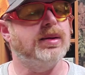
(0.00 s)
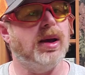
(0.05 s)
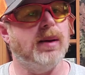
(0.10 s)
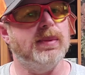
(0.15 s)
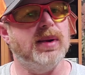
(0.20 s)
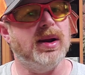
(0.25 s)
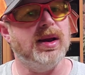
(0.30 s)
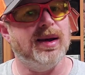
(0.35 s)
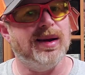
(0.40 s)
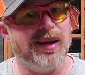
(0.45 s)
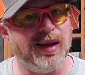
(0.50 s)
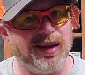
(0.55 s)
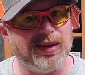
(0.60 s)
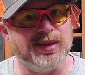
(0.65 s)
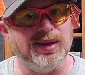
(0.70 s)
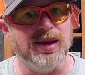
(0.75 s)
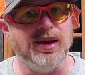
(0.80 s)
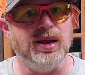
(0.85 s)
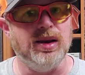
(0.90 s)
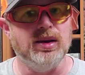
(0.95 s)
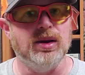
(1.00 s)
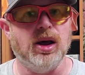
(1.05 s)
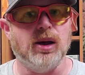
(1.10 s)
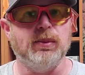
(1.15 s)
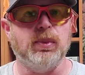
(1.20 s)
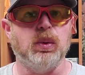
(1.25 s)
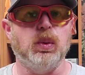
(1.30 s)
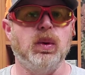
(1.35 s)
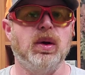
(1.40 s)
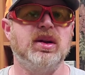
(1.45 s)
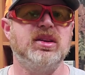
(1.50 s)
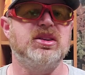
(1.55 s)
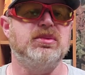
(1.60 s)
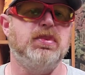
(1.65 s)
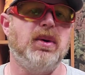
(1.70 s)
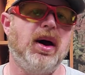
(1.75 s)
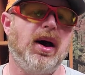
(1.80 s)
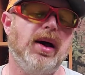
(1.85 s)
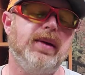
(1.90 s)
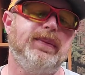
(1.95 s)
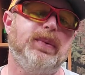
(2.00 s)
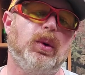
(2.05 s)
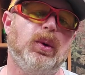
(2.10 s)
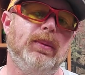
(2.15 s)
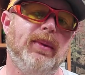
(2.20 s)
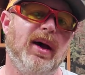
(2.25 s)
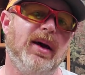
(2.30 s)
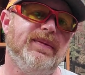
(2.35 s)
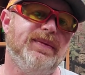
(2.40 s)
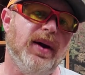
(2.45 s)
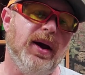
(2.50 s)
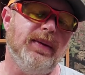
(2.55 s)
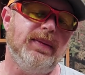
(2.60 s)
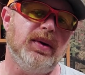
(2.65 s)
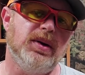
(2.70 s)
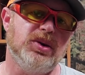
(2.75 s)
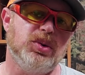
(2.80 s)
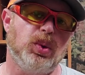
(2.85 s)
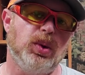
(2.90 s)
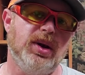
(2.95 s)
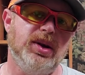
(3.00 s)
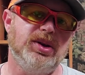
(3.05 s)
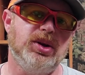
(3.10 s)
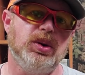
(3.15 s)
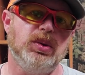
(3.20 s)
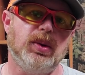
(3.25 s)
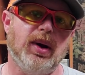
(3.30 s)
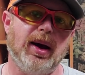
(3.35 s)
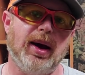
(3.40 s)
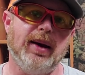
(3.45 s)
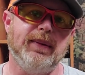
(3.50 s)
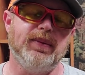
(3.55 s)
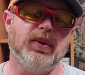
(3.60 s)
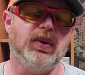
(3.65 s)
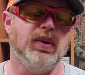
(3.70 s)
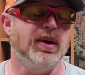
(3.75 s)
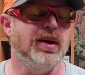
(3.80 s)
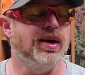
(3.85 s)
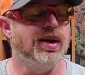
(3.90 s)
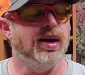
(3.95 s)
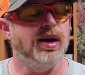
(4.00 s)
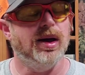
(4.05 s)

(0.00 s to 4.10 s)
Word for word: coming in at the number one spot for my favorite 22 rifle,